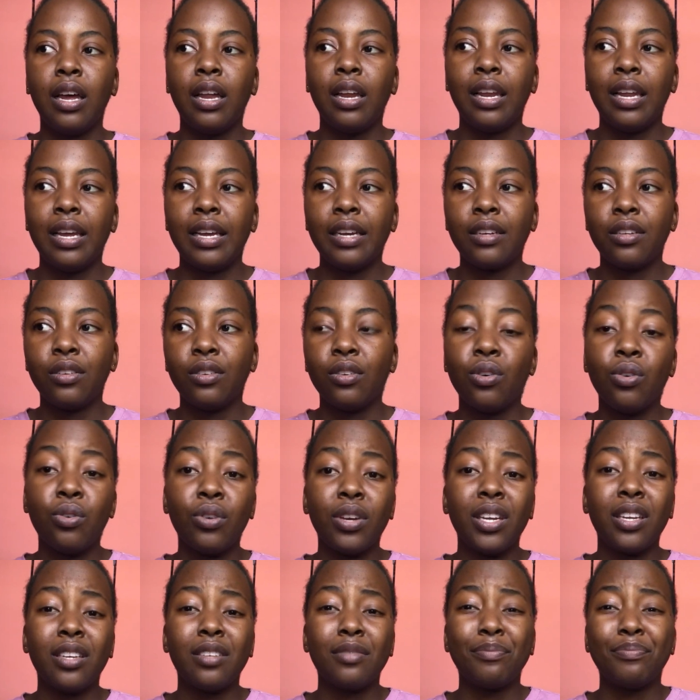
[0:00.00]
like
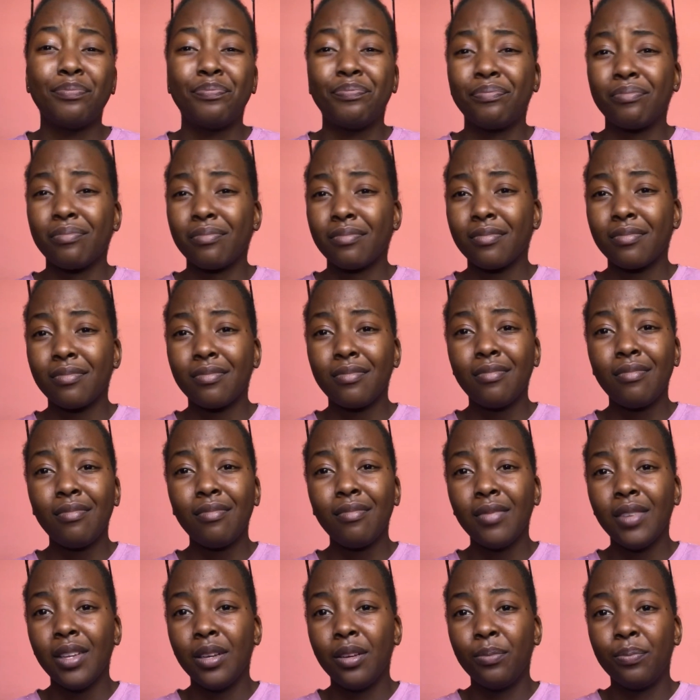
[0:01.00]
knowing
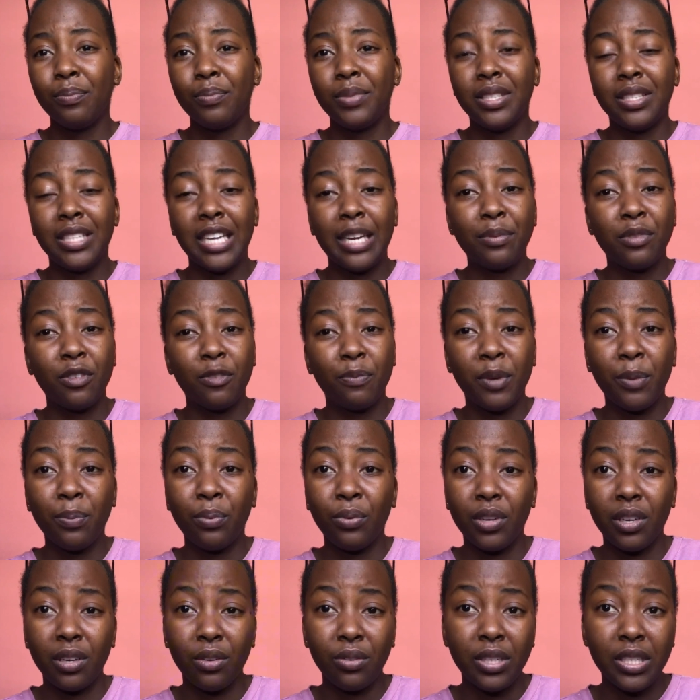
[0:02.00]
the types of
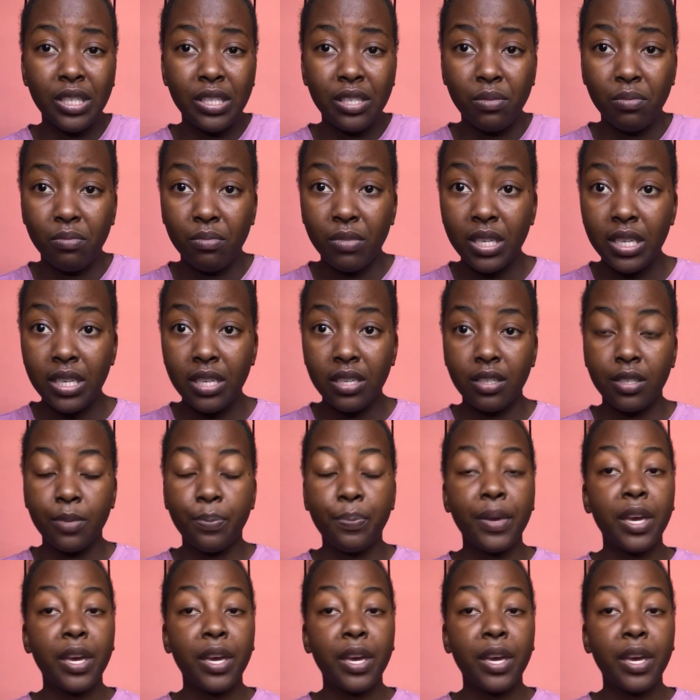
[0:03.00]
people you're going to meet.